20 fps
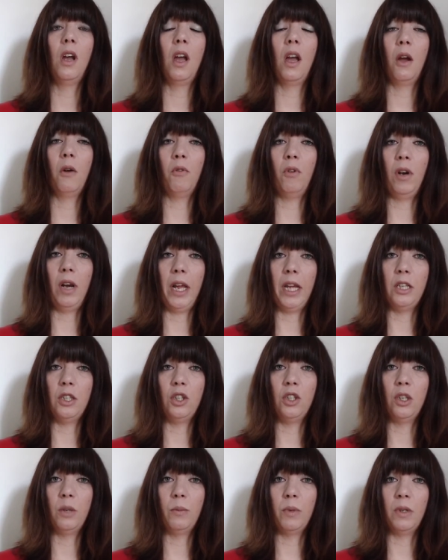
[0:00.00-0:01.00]
a
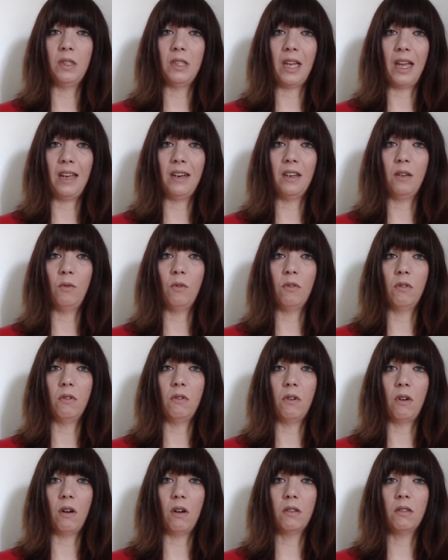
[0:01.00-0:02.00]
relationship has ended with a
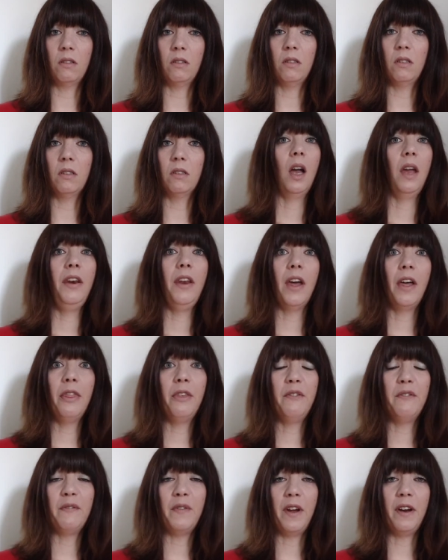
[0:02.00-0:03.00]
narcissist.
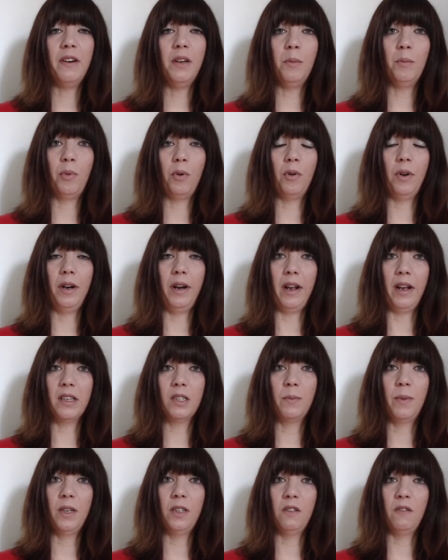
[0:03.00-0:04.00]
Another very important
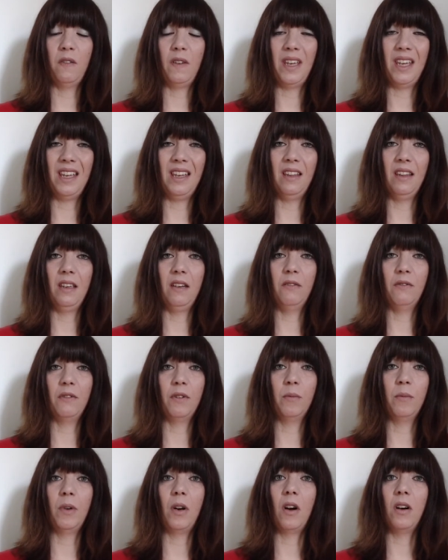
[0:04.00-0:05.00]
aspect of healing
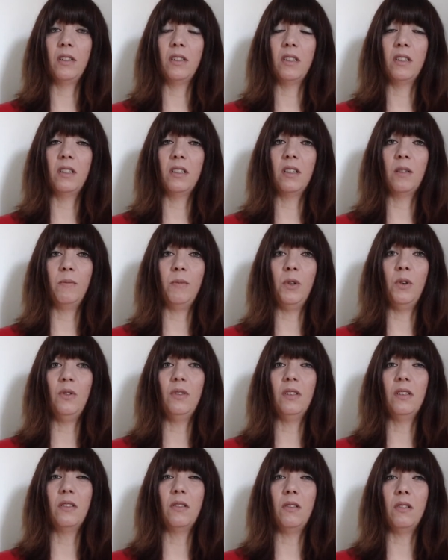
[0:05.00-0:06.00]
from narcissistic
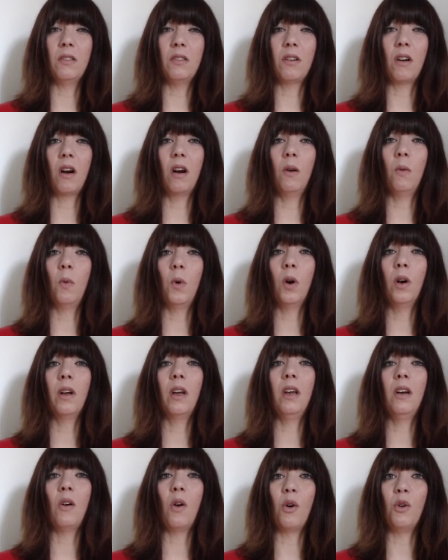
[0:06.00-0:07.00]
abuse is to start
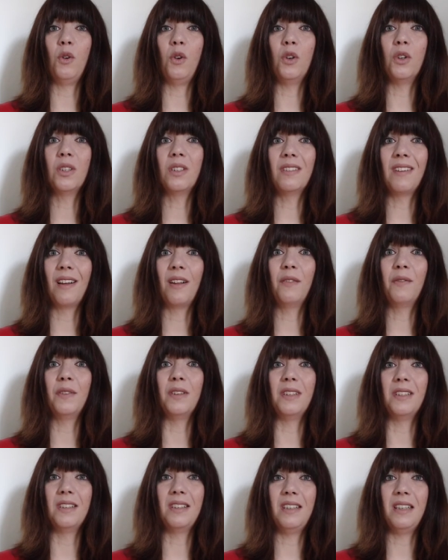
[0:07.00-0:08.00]
working on your self
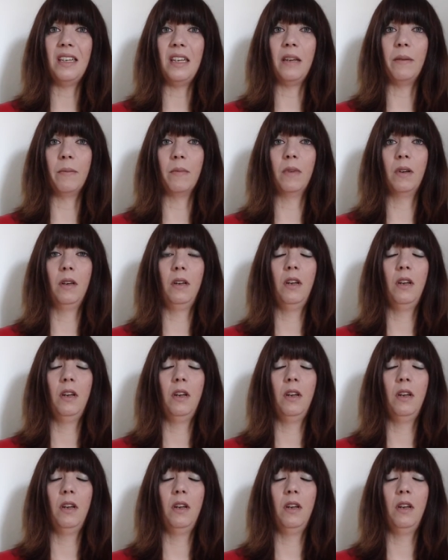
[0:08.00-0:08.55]
esteem.